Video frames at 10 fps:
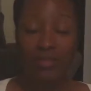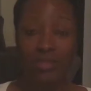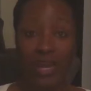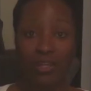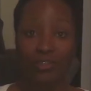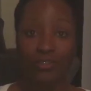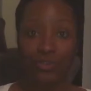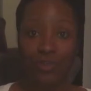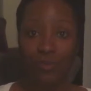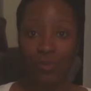The
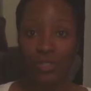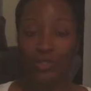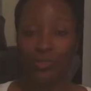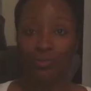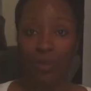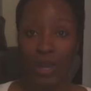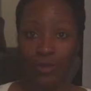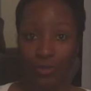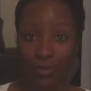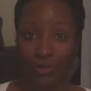doctors are the ones who
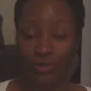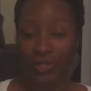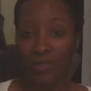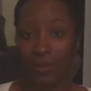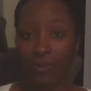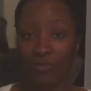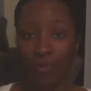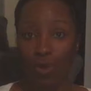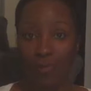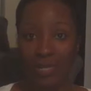write orders, and they'll
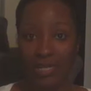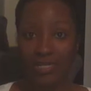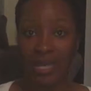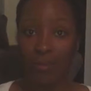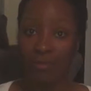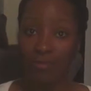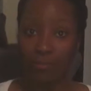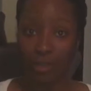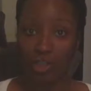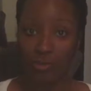perform any type of
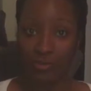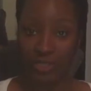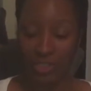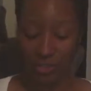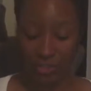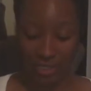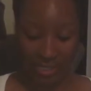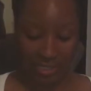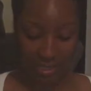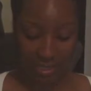emergent procedures
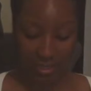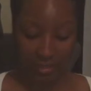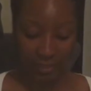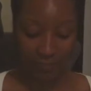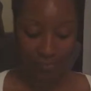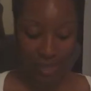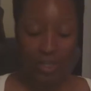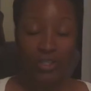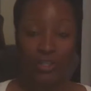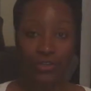necessary.
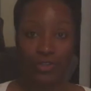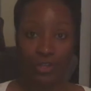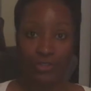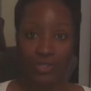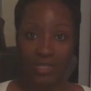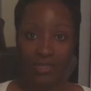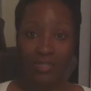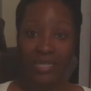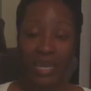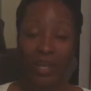Your nurses
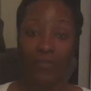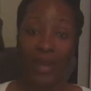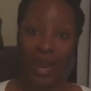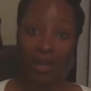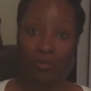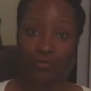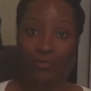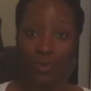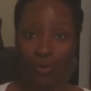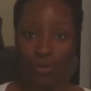carry
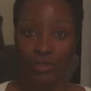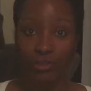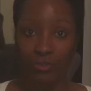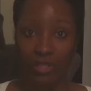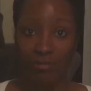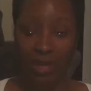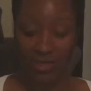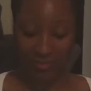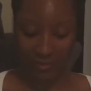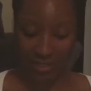out the orders written
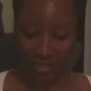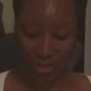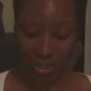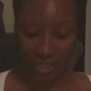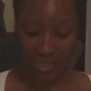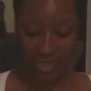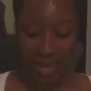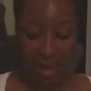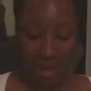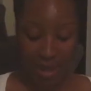by the physicians.
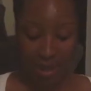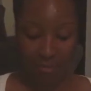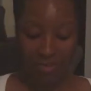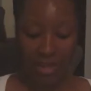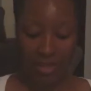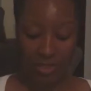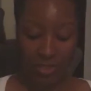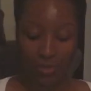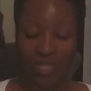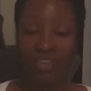They
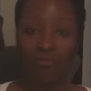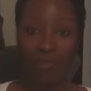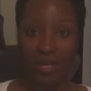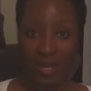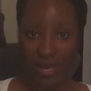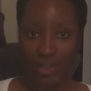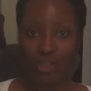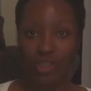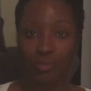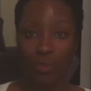also give
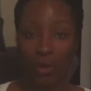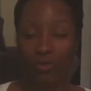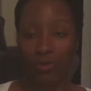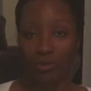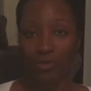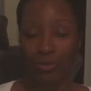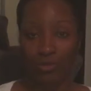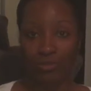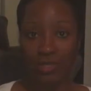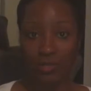medications per those
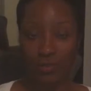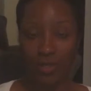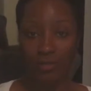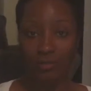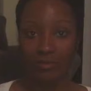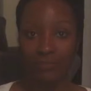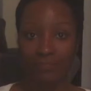orders as well.